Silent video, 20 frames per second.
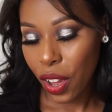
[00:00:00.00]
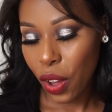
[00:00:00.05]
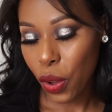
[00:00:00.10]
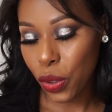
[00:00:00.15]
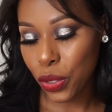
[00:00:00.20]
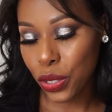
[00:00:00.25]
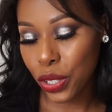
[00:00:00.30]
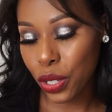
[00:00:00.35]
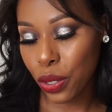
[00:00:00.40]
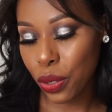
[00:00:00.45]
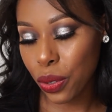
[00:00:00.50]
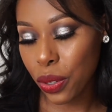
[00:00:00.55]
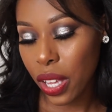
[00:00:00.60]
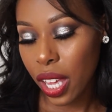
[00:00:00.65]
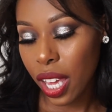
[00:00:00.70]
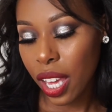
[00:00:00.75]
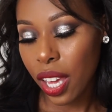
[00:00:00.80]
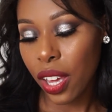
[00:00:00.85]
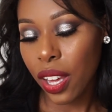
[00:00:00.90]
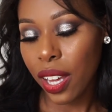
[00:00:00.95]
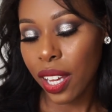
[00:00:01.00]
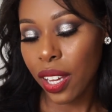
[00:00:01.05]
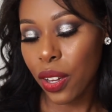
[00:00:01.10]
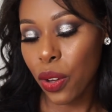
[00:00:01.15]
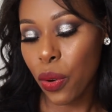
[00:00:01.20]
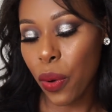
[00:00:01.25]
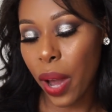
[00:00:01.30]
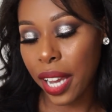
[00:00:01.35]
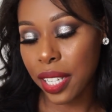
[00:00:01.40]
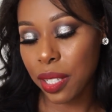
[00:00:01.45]
Also,
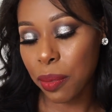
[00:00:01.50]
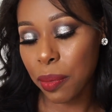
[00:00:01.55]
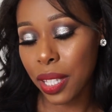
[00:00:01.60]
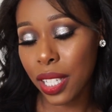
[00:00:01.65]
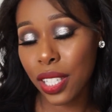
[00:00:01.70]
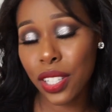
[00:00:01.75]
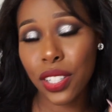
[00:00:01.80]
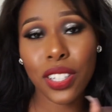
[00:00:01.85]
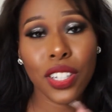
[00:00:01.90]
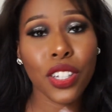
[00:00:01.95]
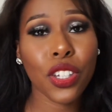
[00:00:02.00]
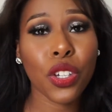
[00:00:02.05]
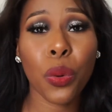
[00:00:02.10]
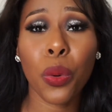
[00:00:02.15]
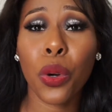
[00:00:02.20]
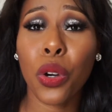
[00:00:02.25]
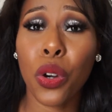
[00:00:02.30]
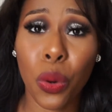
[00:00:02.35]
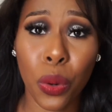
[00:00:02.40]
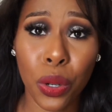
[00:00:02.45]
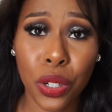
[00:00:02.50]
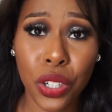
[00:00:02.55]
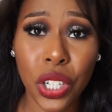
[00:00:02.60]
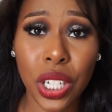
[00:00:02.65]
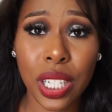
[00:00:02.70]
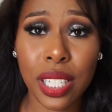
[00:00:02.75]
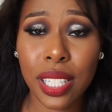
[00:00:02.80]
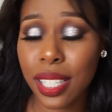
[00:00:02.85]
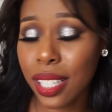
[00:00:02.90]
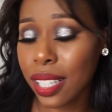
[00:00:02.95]
who asked me this, you are
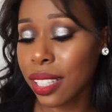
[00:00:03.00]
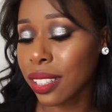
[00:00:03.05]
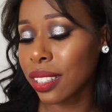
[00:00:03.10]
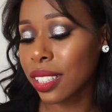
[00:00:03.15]
gorgeous.